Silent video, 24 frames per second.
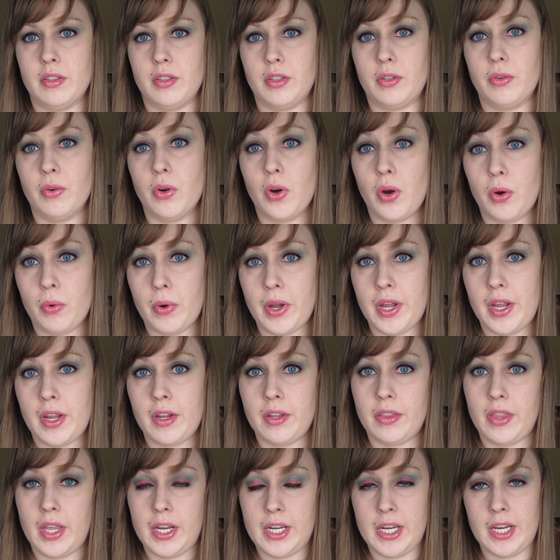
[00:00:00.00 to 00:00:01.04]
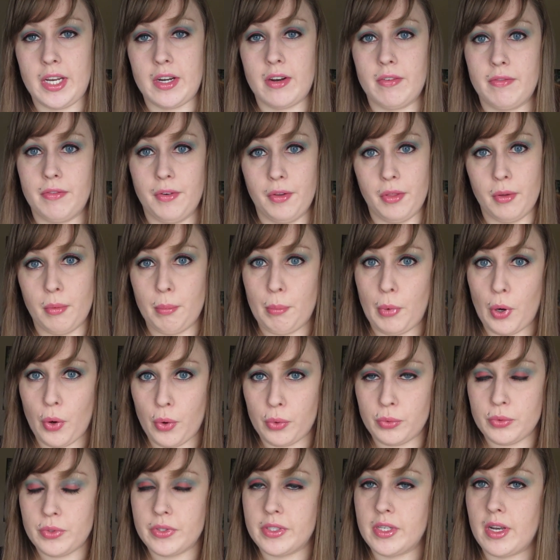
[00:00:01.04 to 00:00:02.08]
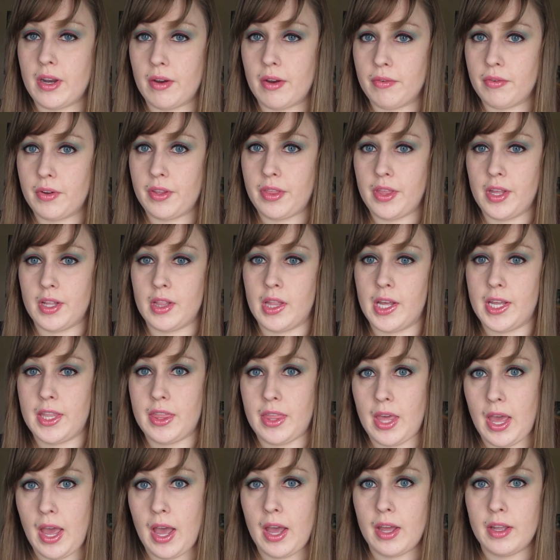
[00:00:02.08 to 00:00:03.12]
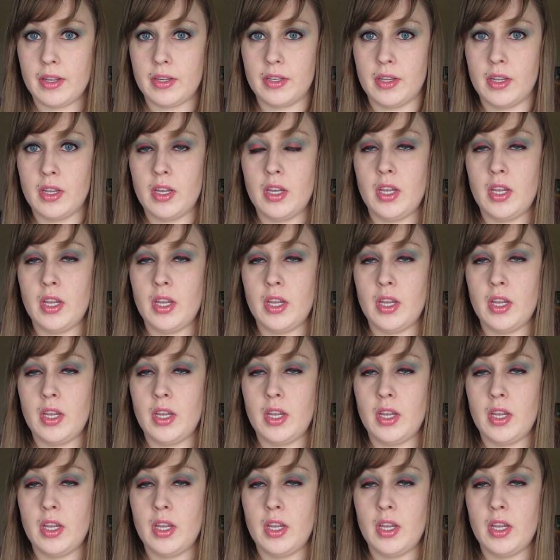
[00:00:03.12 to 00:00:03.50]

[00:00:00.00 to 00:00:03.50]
are growing and they need it for their bones and everything like that.